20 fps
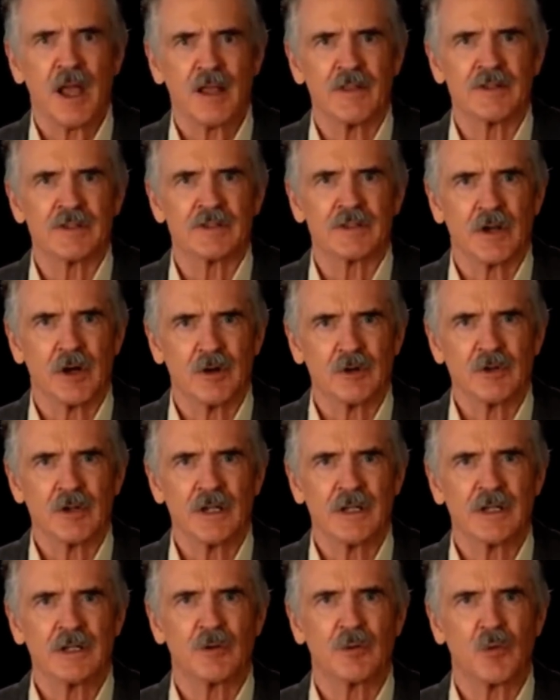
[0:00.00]
And there's
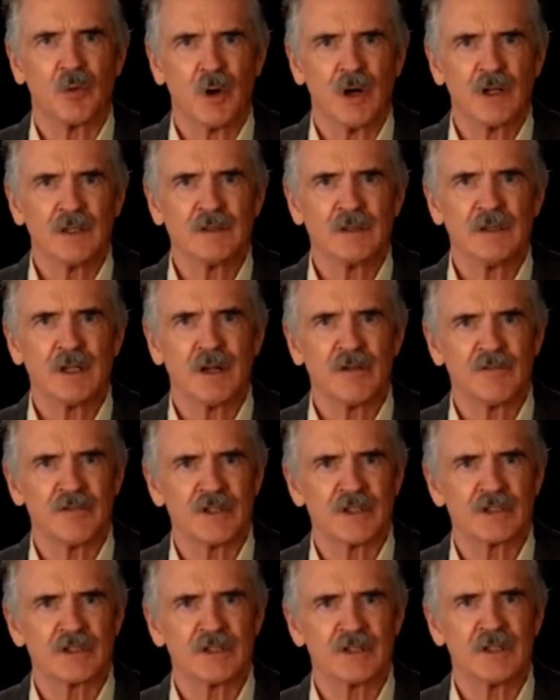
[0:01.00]
only one
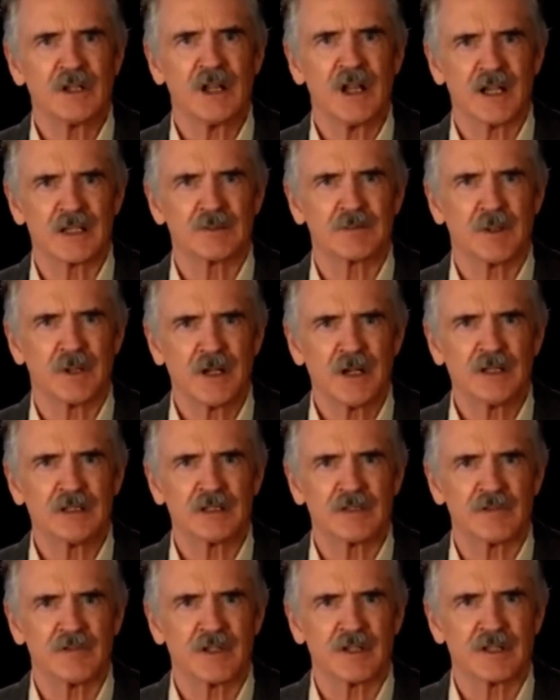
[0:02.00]
official
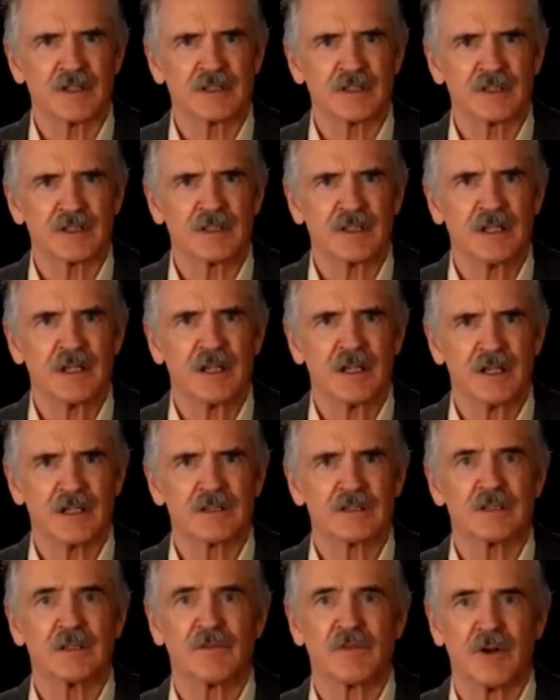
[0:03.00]
explanation for this.
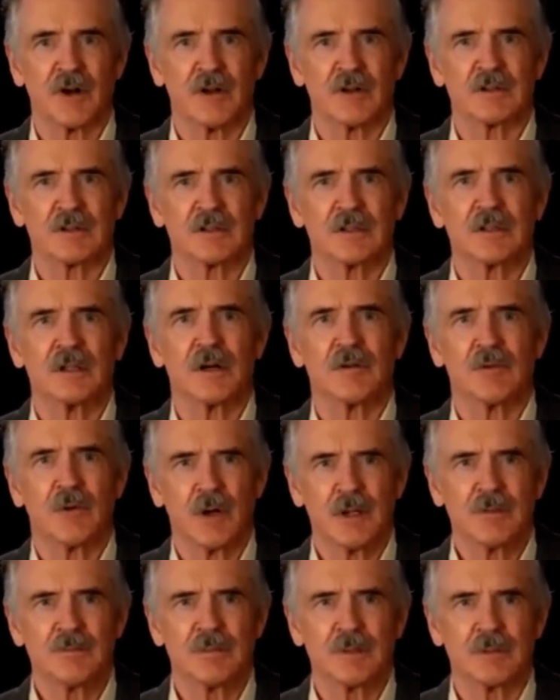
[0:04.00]
It's the fault of
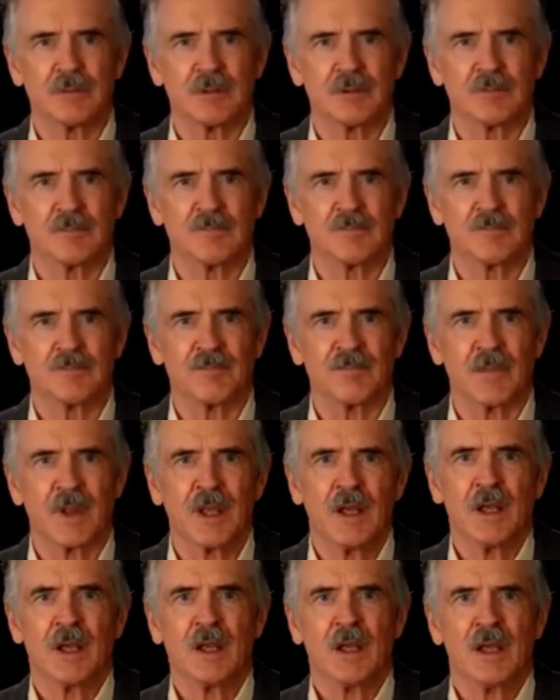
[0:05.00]
white people.
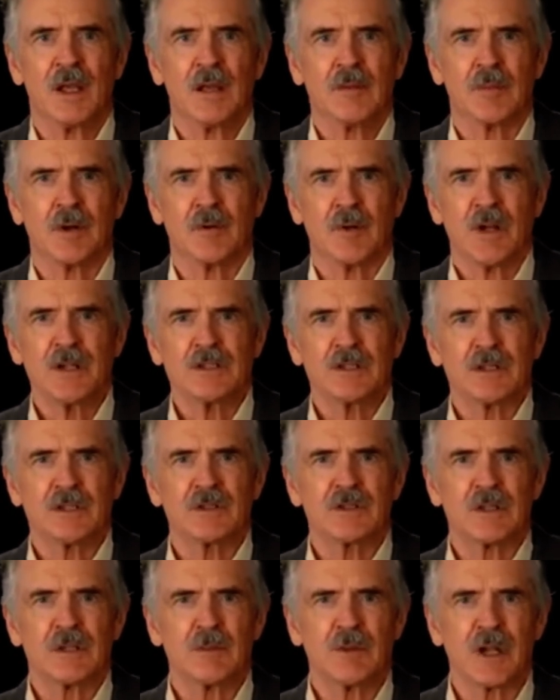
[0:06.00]
But racial
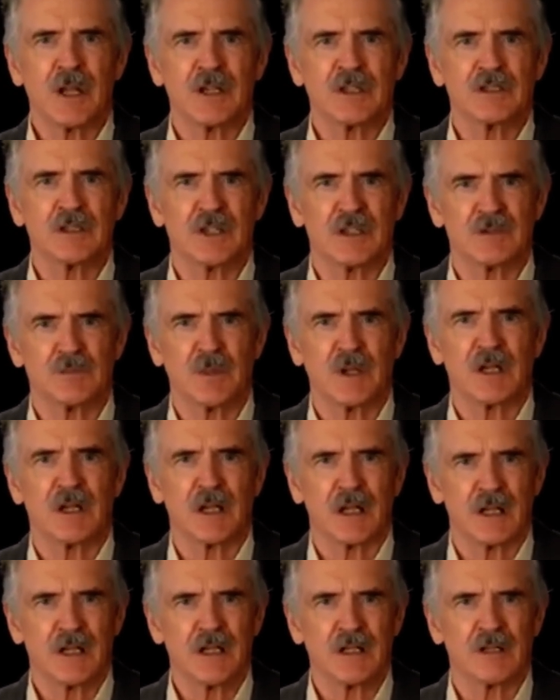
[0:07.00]
discrimination has been
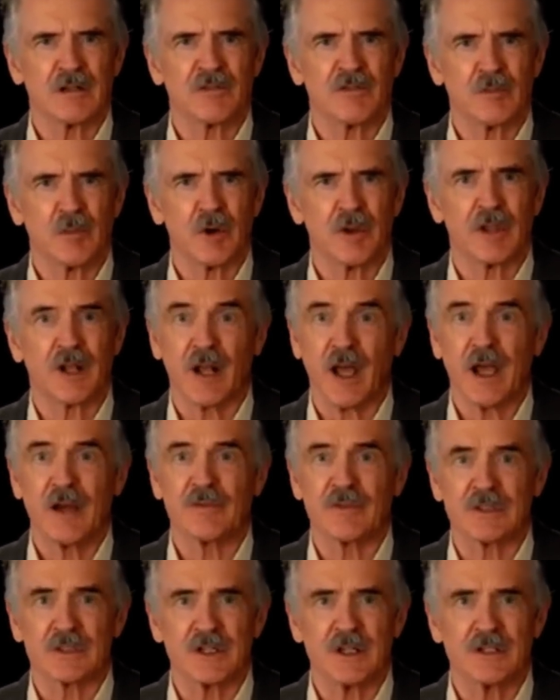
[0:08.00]
illegal for more than
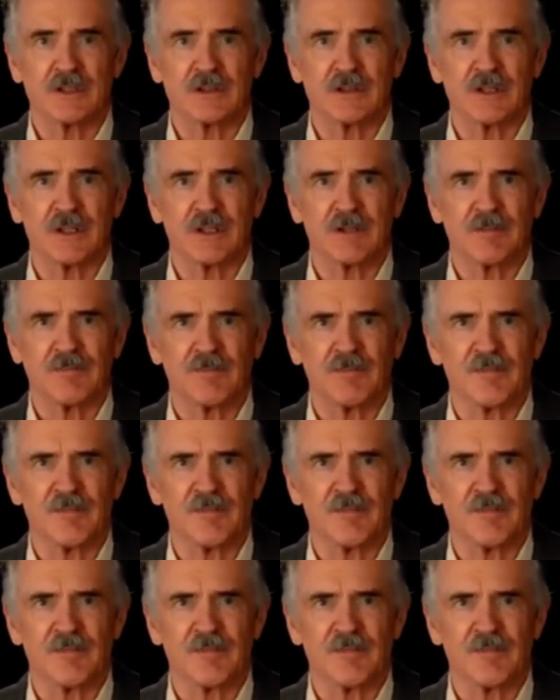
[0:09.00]
half a century.